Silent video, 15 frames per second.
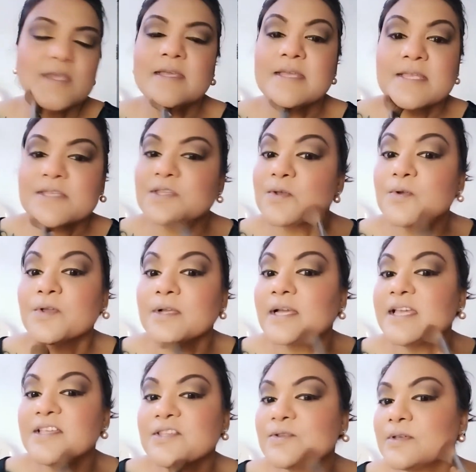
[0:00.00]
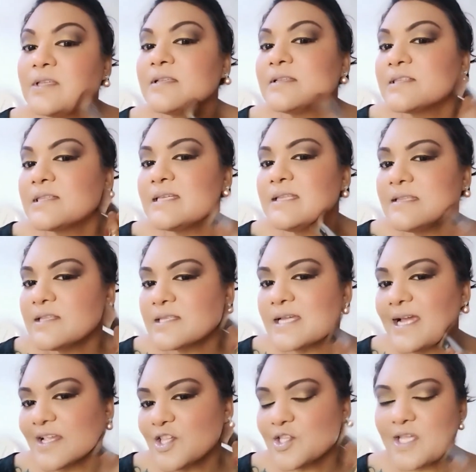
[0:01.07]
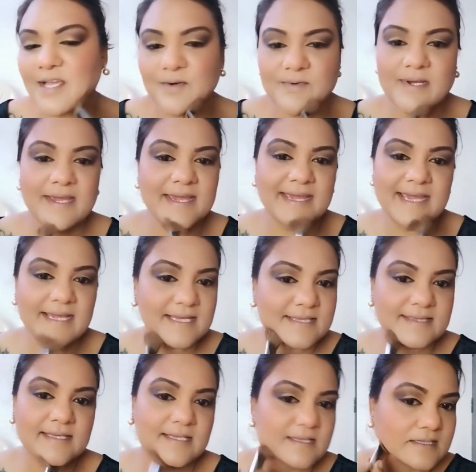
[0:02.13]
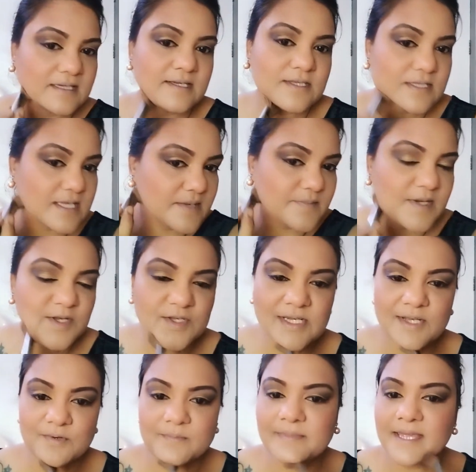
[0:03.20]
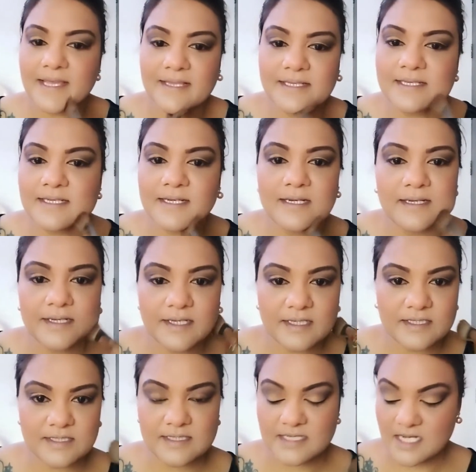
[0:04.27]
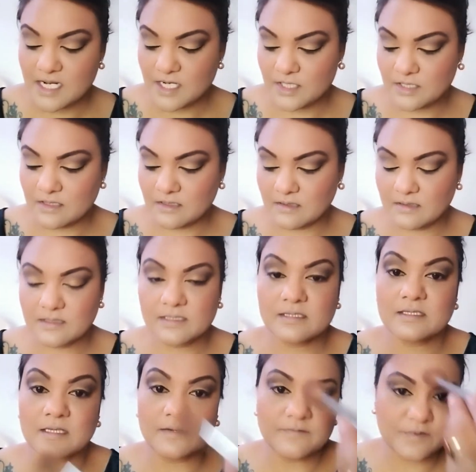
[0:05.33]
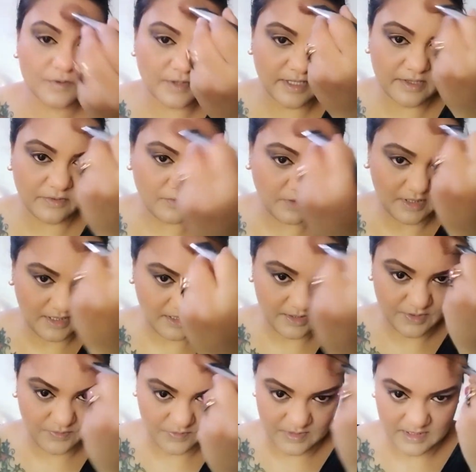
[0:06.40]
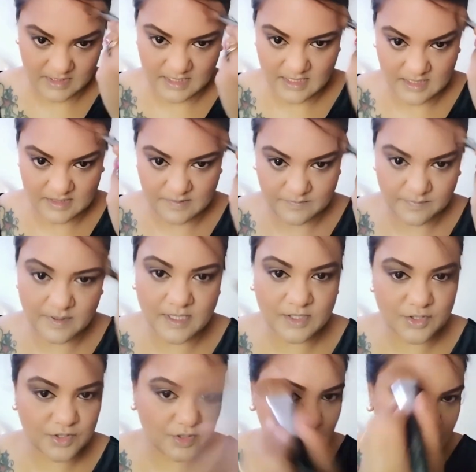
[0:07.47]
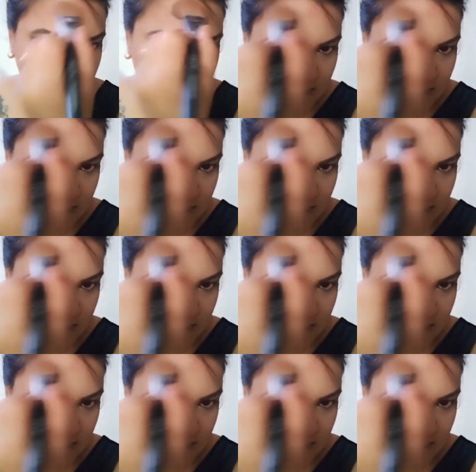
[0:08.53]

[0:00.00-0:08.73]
So you guys, you can see this eyeshadow hack, that same eyeshadow palette. I didn't have the stuff, so I thought I'll use it as a blusher